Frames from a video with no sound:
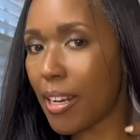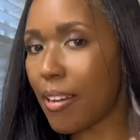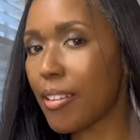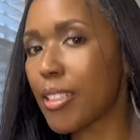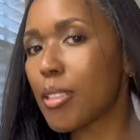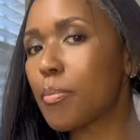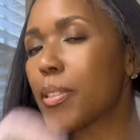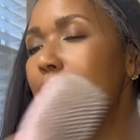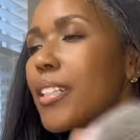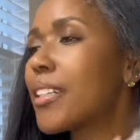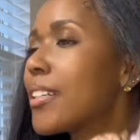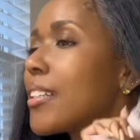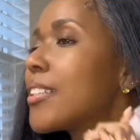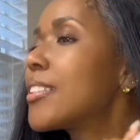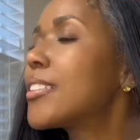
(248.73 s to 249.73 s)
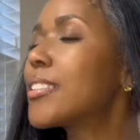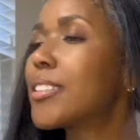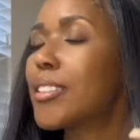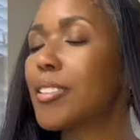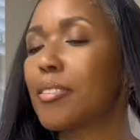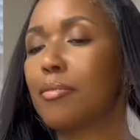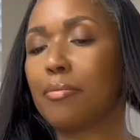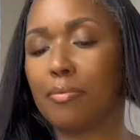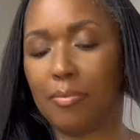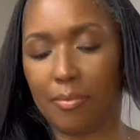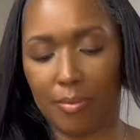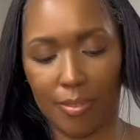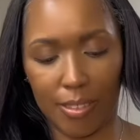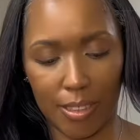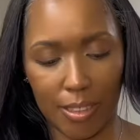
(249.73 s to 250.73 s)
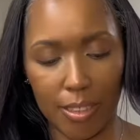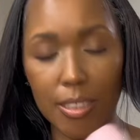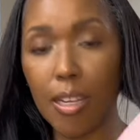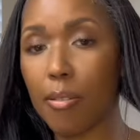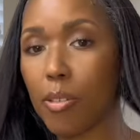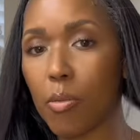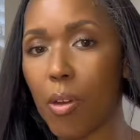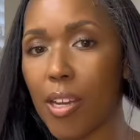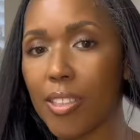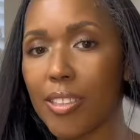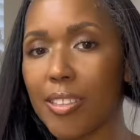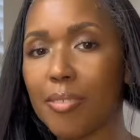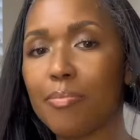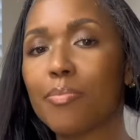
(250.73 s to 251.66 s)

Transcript: it's because it's time to wash it.